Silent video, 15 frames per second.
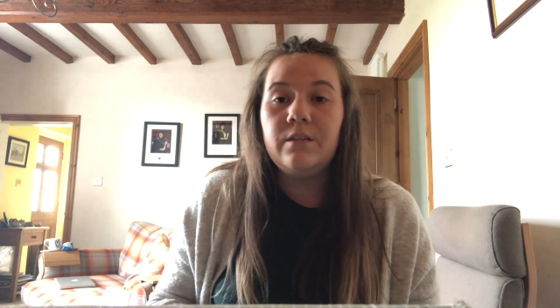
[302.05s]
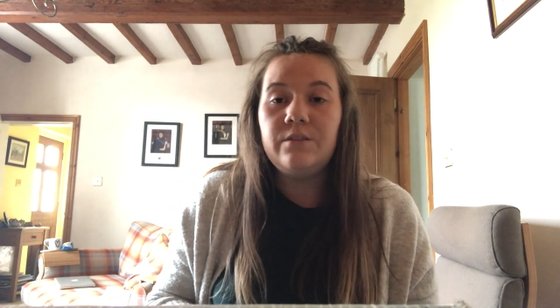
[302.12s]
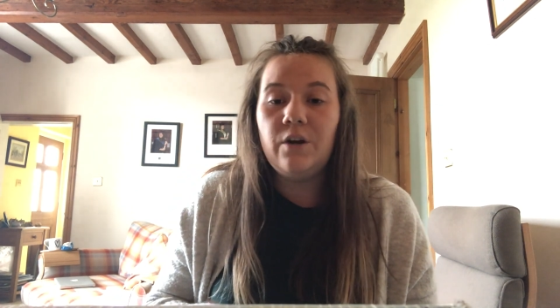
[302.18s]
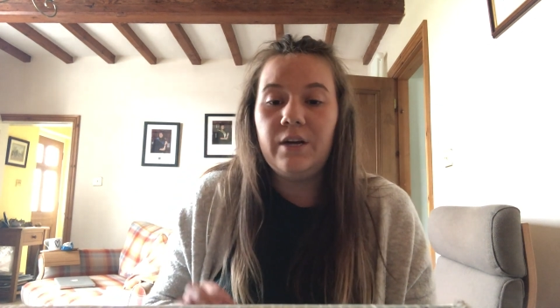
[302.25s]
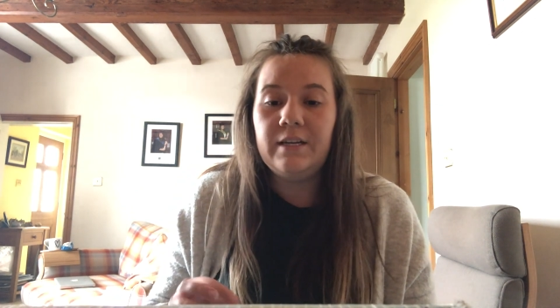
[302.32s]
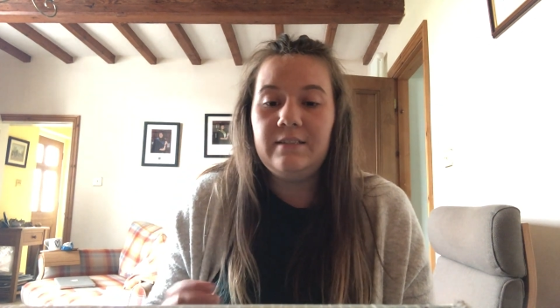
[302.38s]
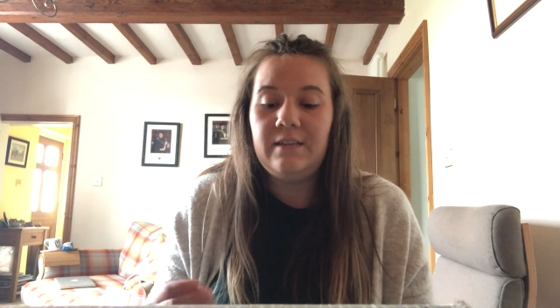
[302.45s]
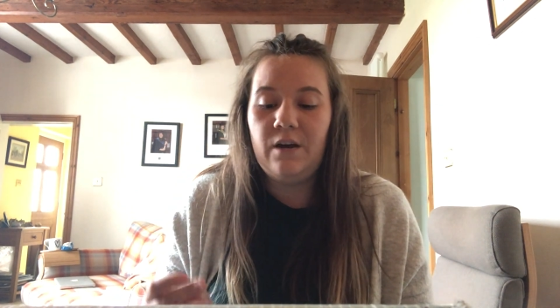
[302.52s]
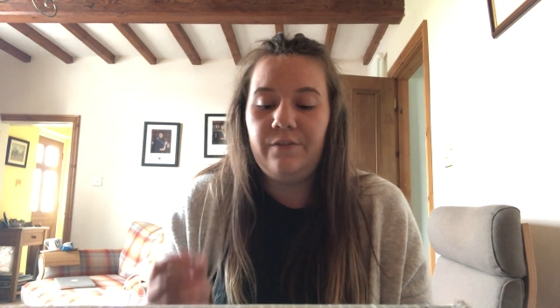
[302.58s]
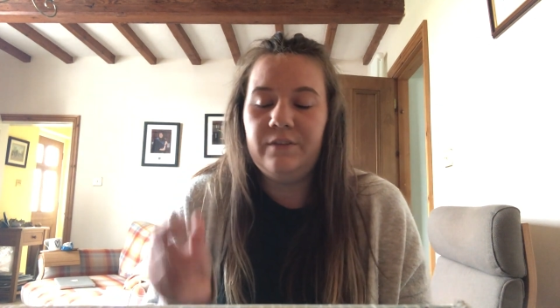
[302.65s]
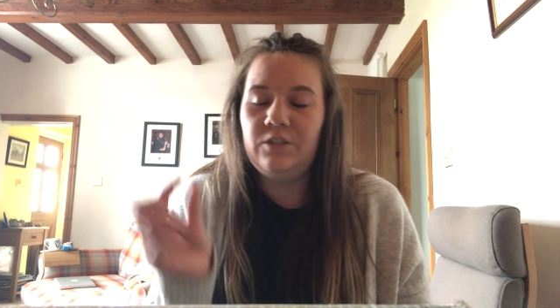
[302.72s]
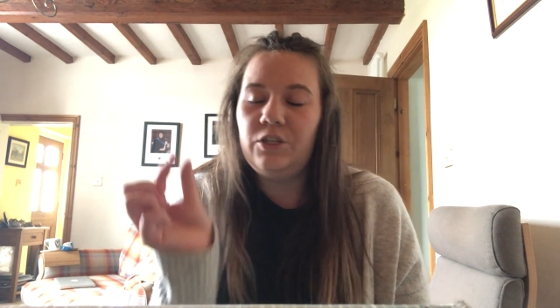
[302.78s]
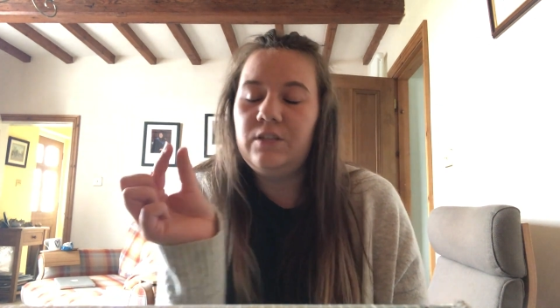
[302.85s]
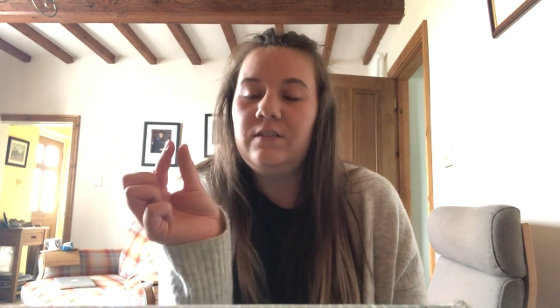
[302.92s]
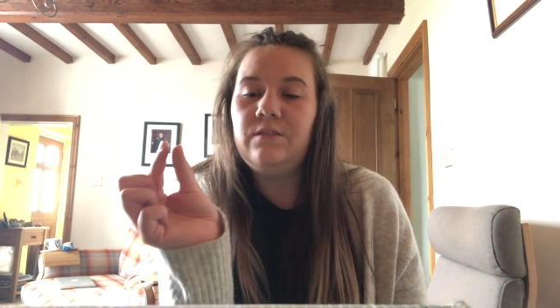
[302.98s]
song itself
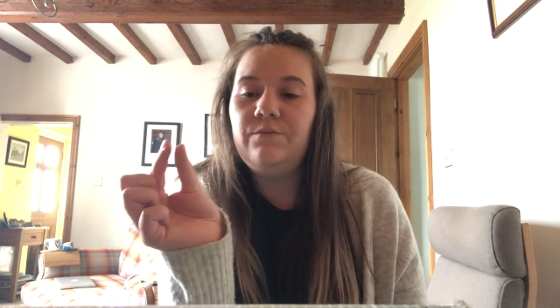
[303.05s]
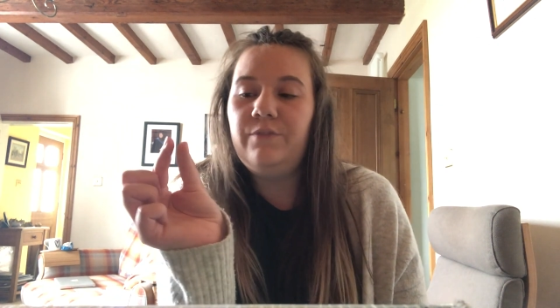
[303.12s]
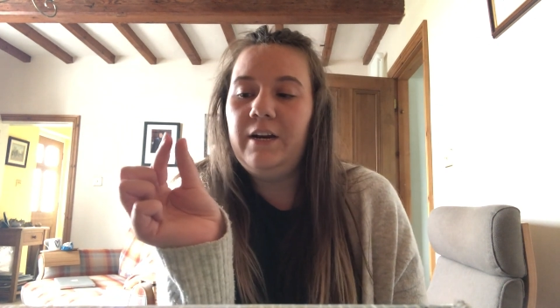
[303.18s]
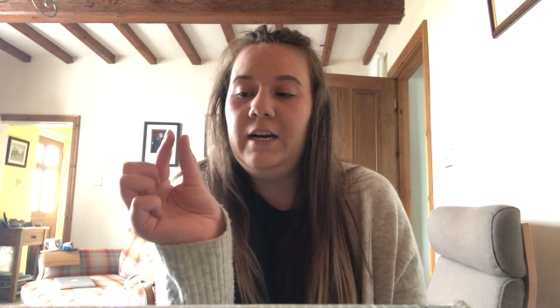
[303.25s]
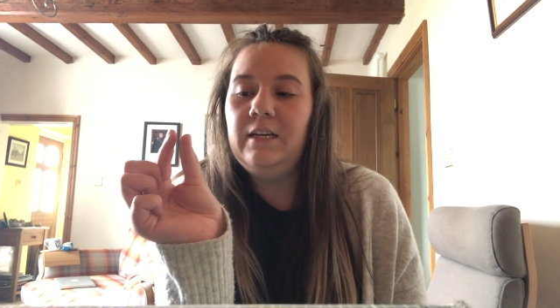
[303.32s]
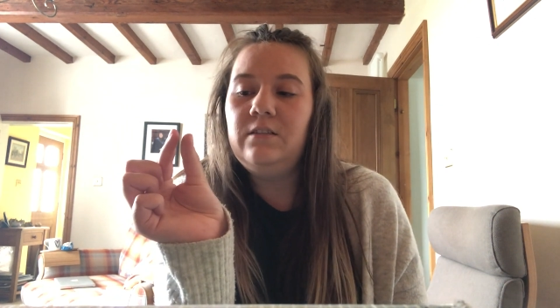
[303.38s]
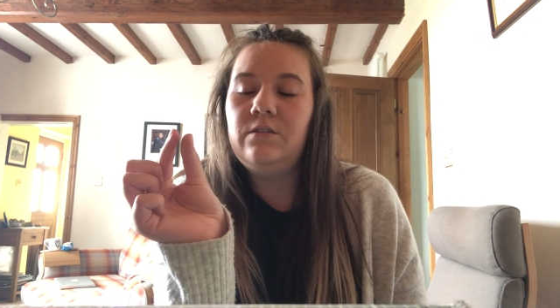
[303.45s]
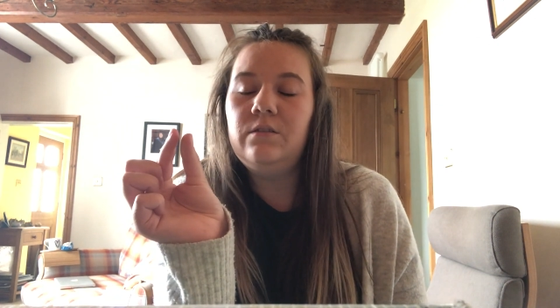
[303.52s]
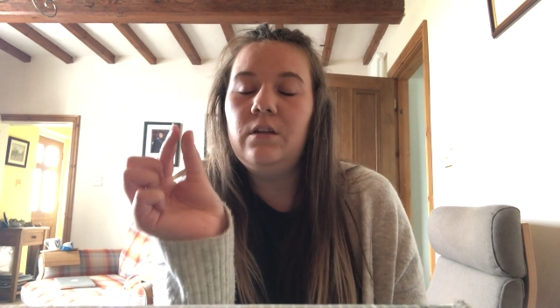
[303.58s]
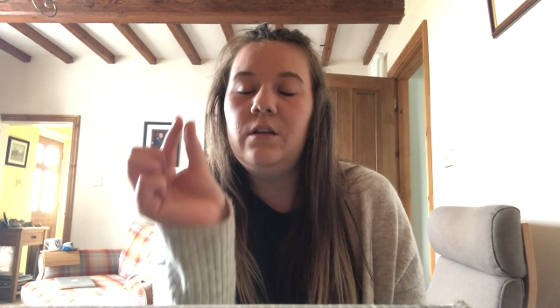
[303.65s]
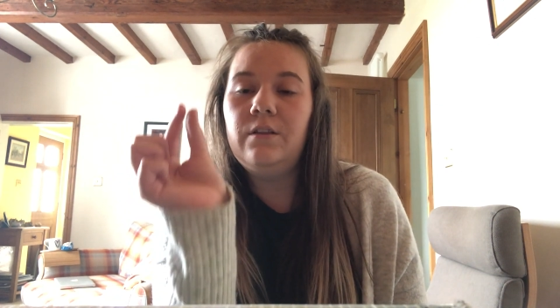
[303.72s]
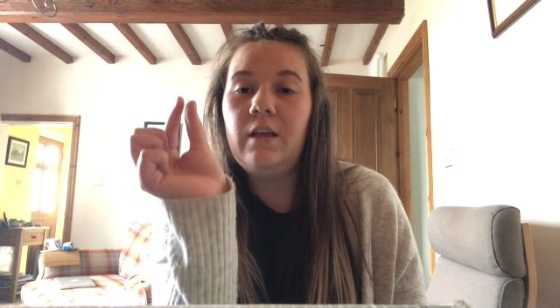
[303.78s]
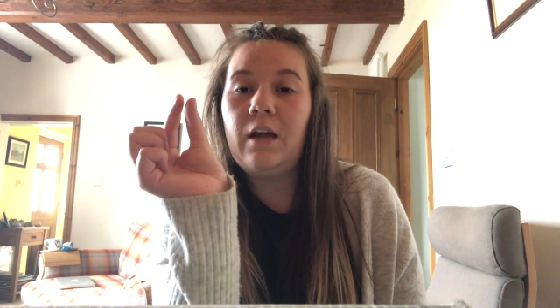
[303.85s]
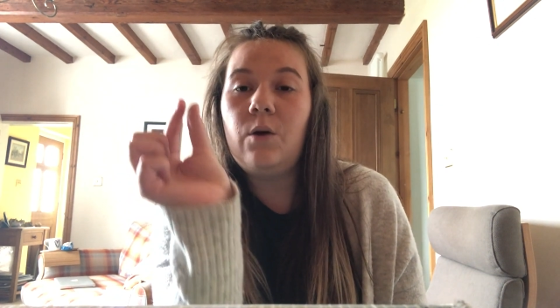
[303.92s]
is just really the